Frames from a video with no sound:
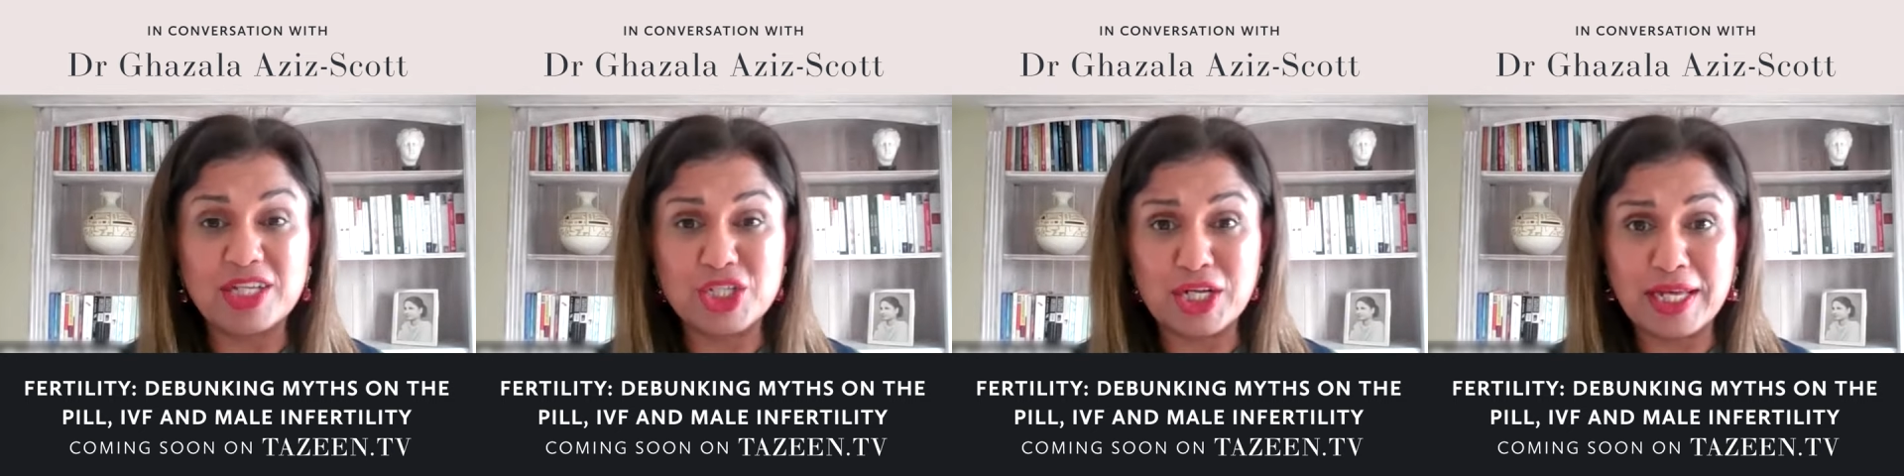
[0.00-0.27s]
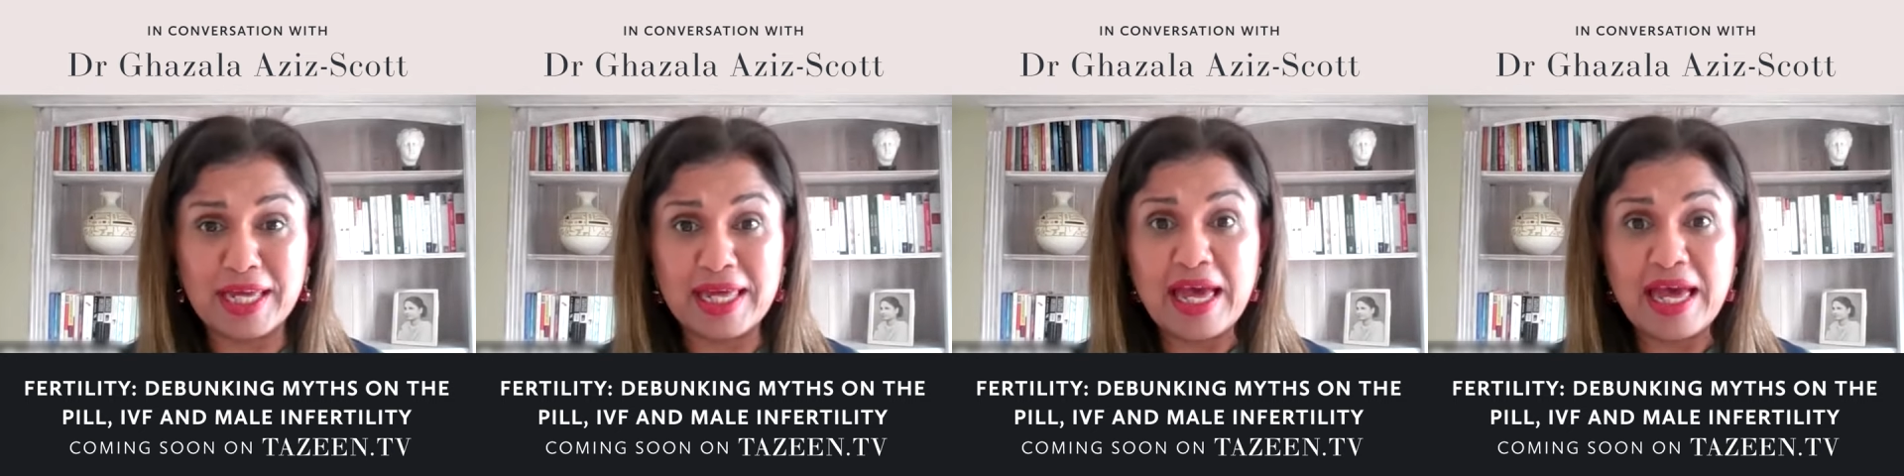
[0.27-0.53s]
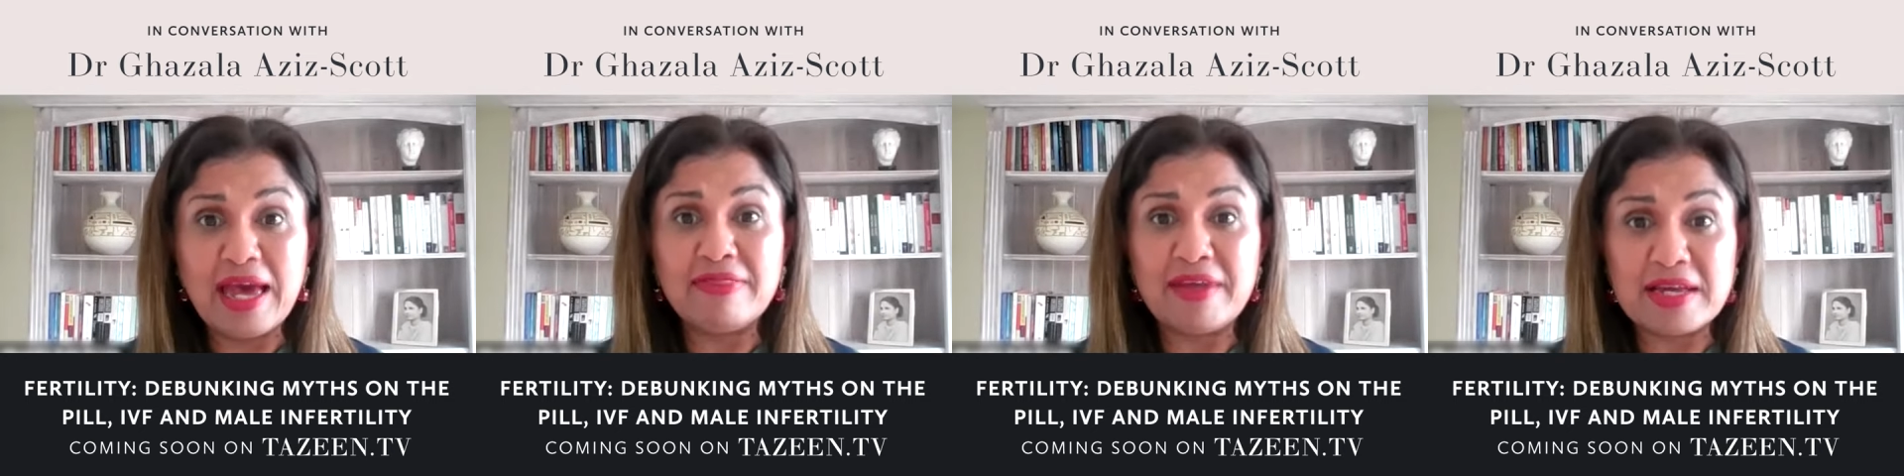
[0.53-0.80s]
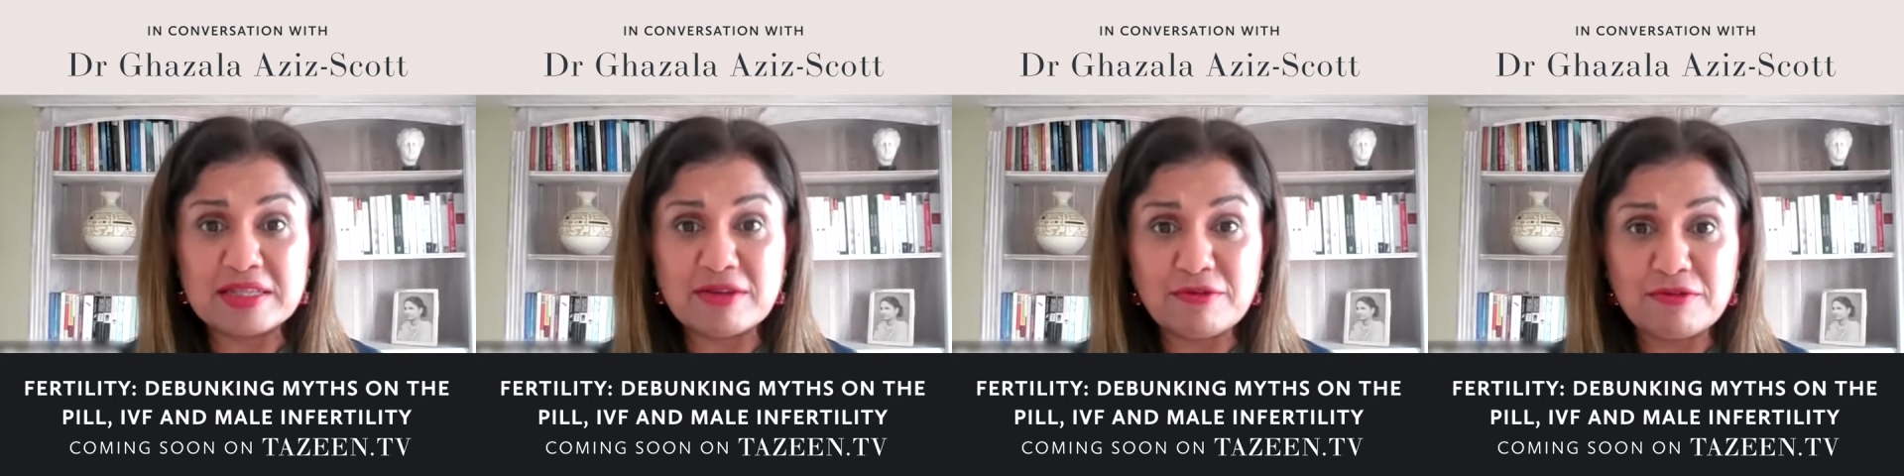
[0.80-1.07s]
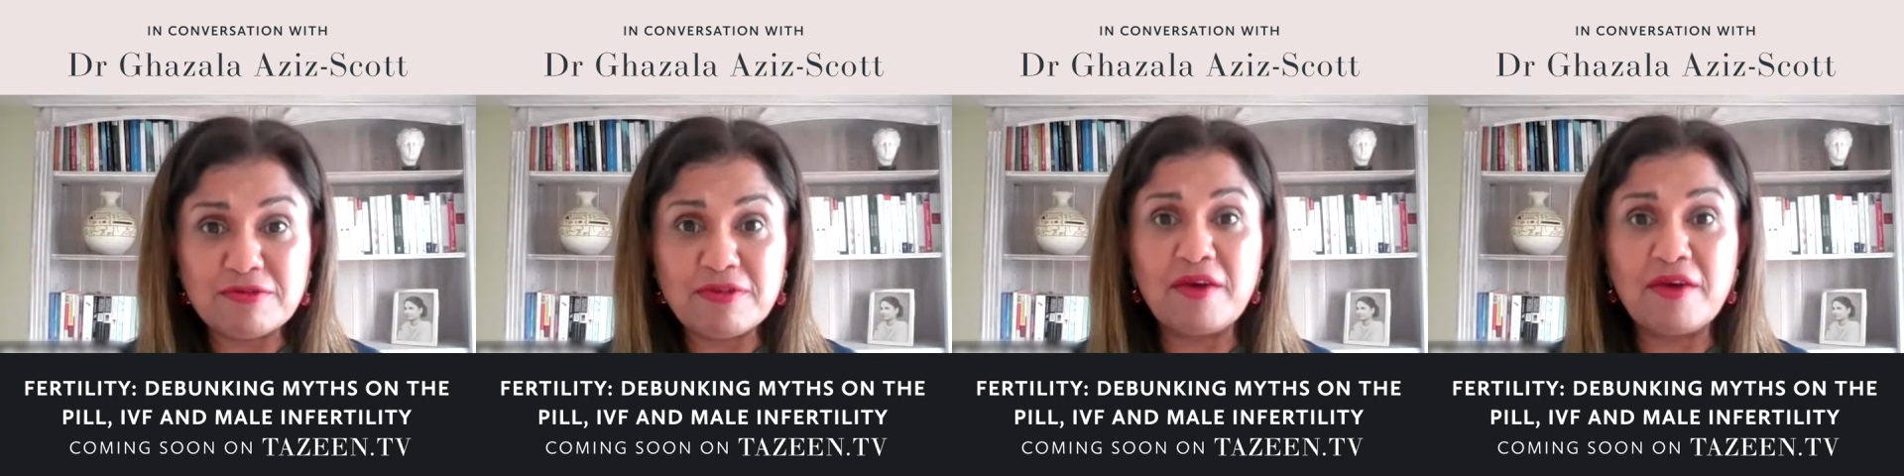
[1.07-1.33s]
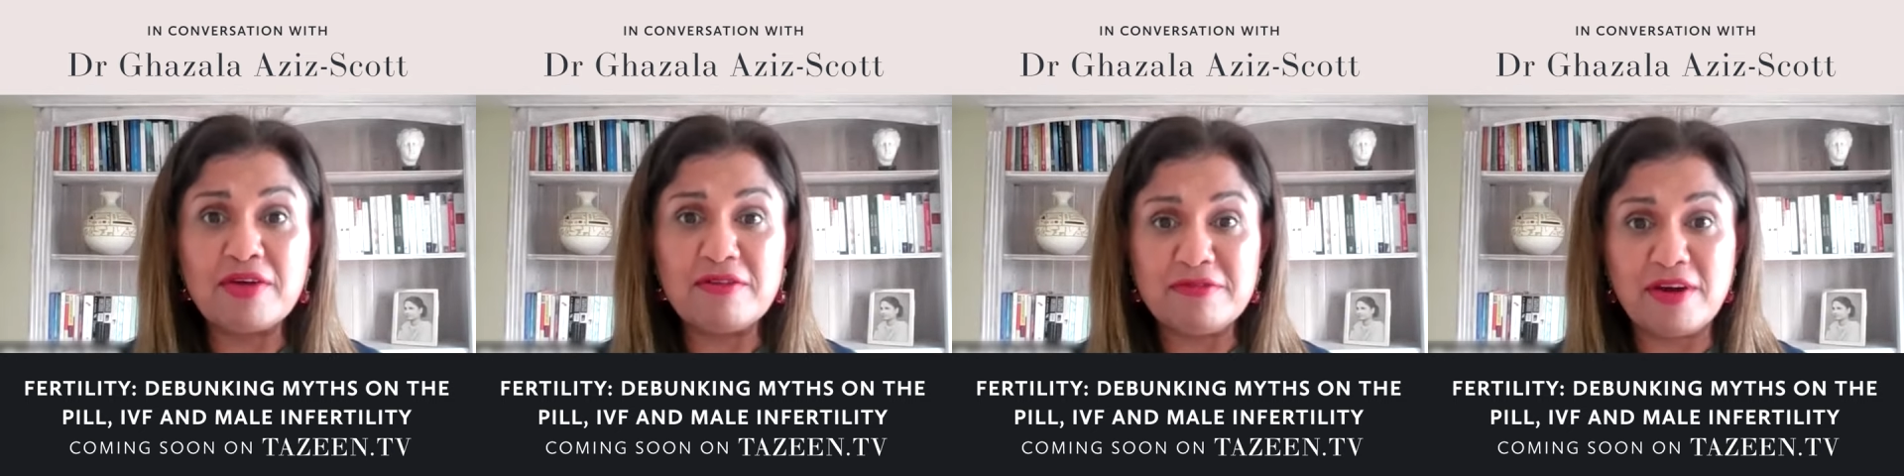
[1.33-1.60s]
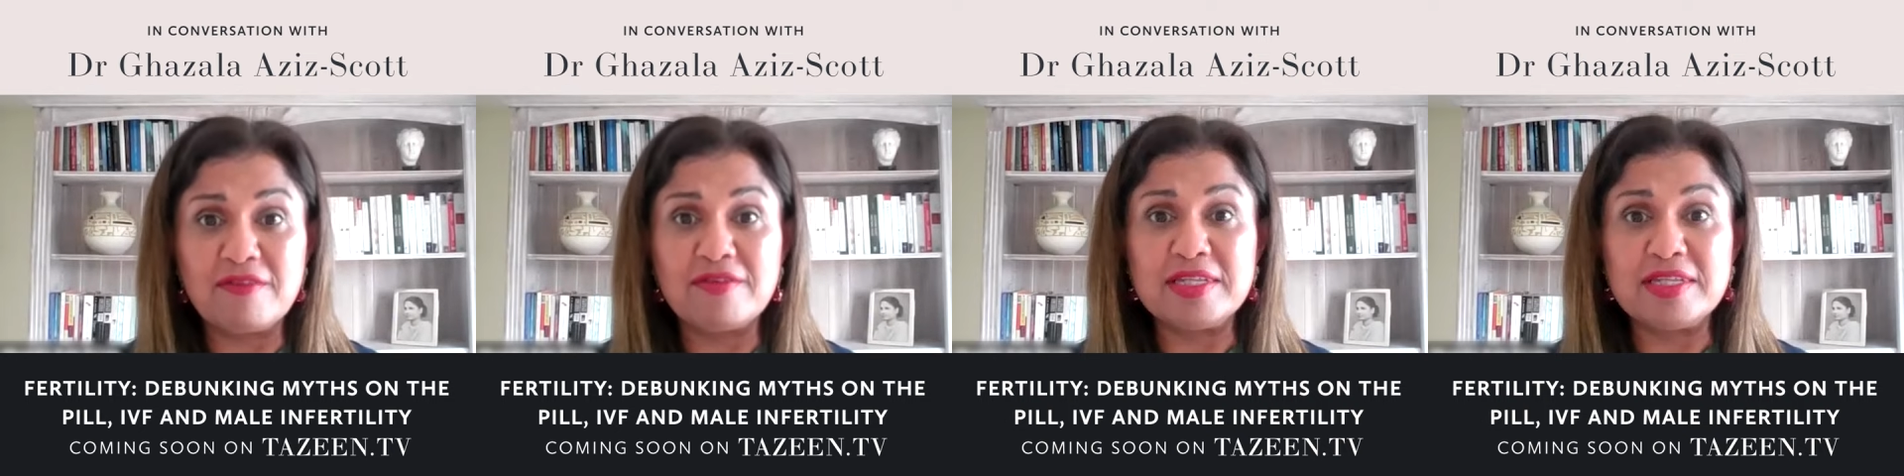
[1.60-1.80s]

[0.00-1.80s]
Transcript: and actually there's a very,